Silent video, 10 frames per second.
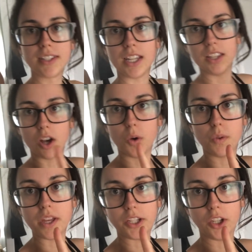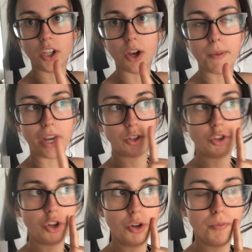to see the whole thing, you can go back
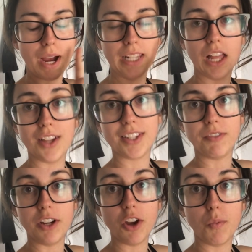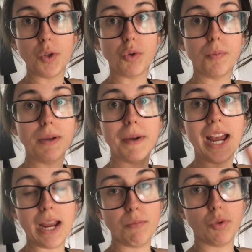to my last video, which will be my
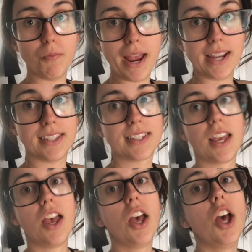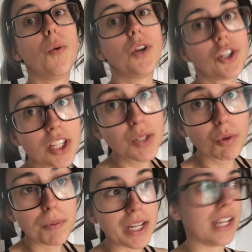April makes, which this
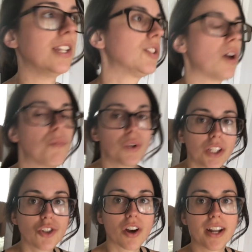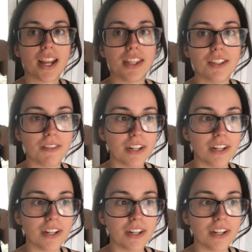will be in. So I'm really trying to get this